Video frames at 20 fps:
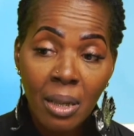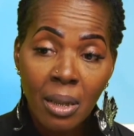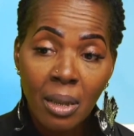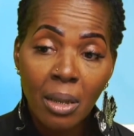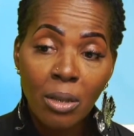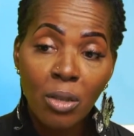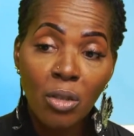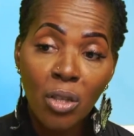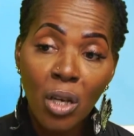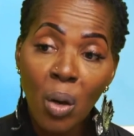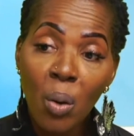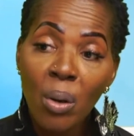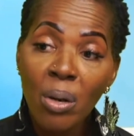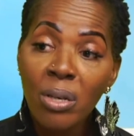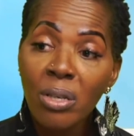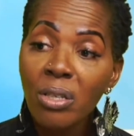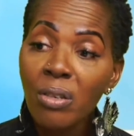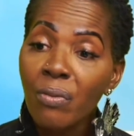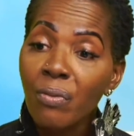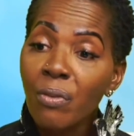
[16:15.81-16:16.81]
now are
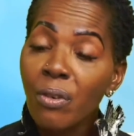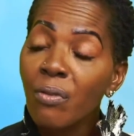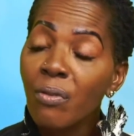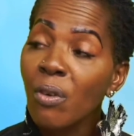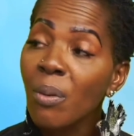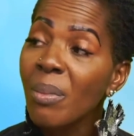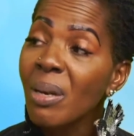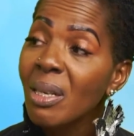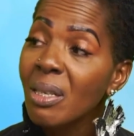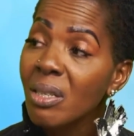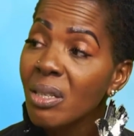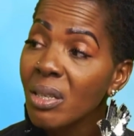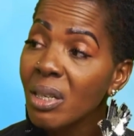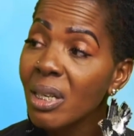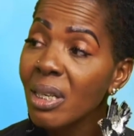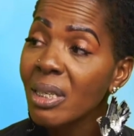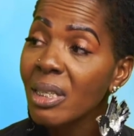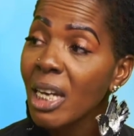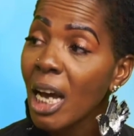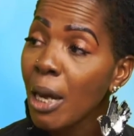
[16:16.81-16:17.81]
suffering from
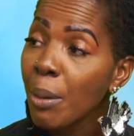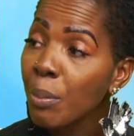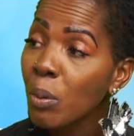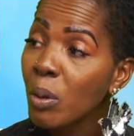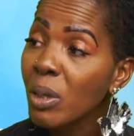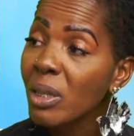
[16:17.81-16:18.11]
insulin type 1,